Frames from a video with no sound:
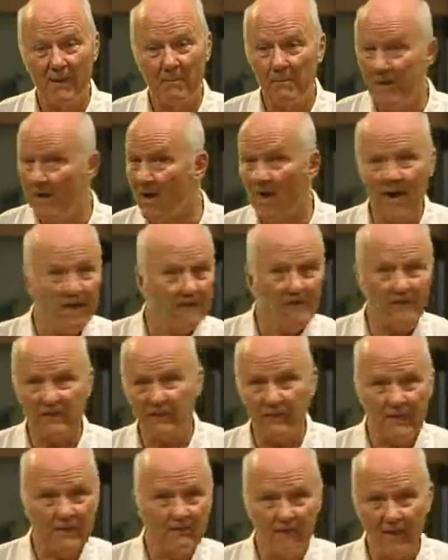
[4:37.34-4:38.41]
Beyond the
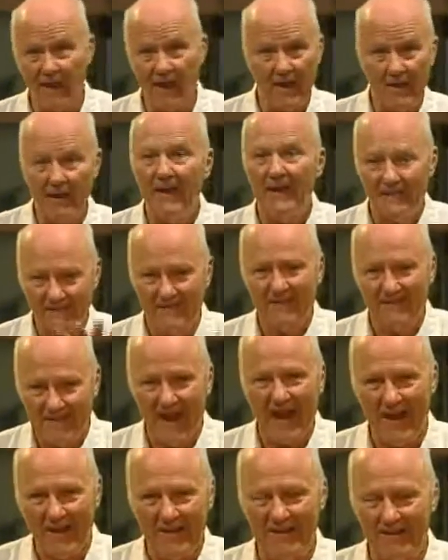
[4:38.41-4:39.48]
speed of light,
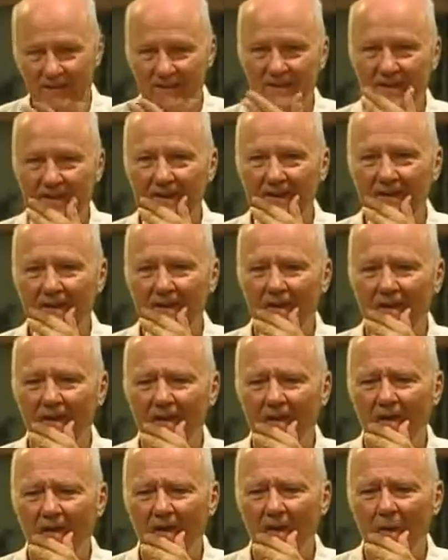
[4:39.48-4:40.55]
instantaneously.
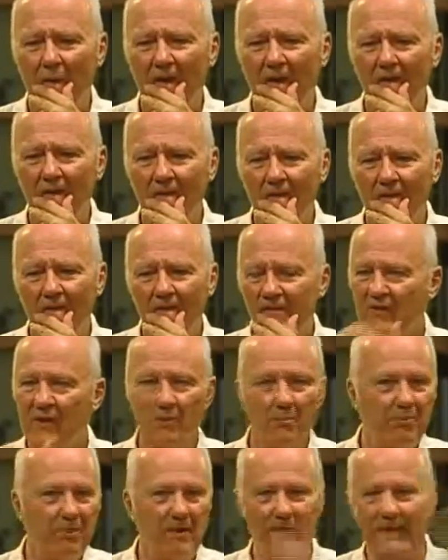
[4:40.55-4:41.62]
Well, this
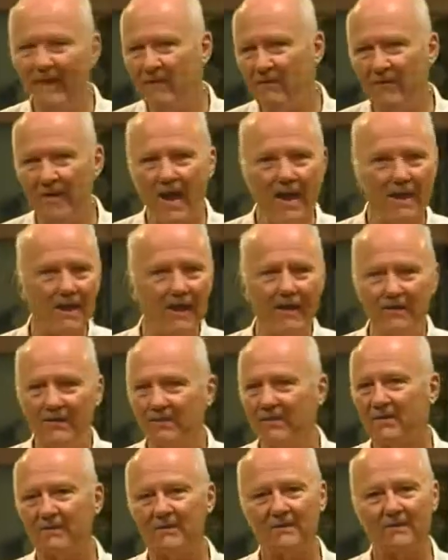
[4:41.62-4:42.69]
completely
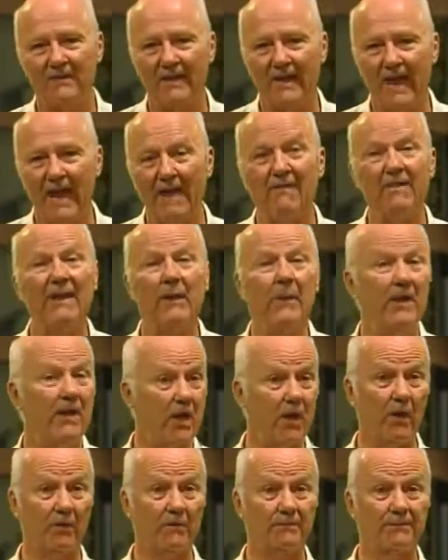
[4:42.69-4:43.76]
violates everything we
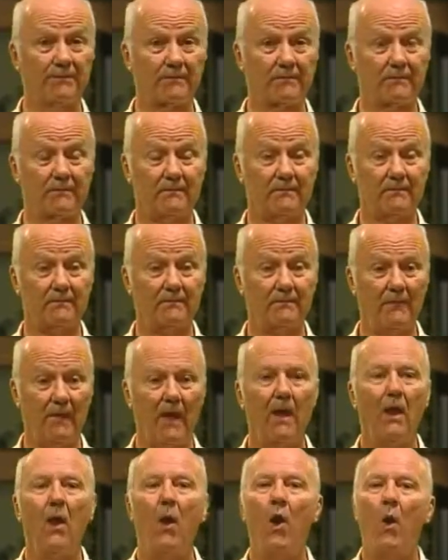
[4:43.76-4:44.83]
know.
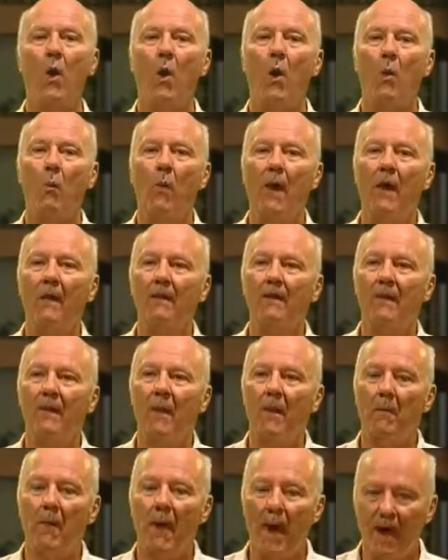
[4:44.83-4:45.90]
Well,
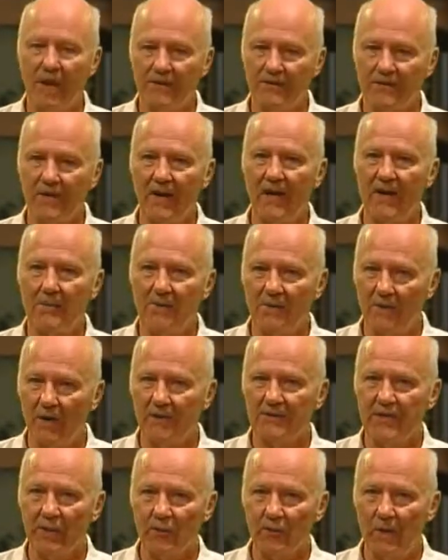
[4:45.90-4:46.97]
Einstein,
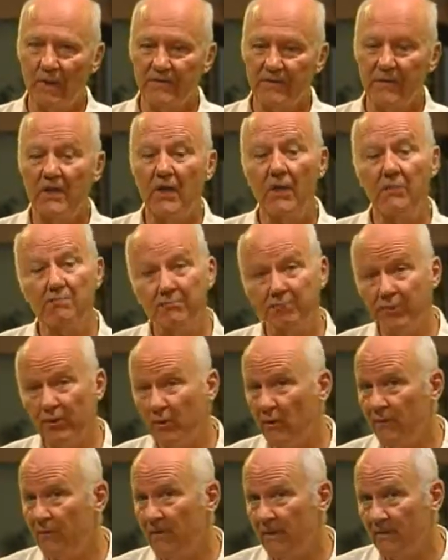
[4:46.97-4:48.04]
Podolsky, and Rosen could
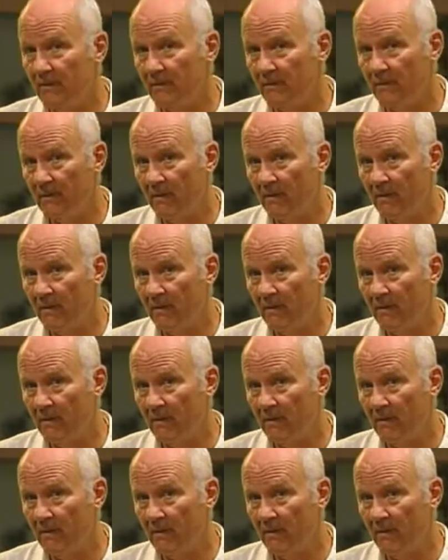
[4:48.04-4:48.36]
prove it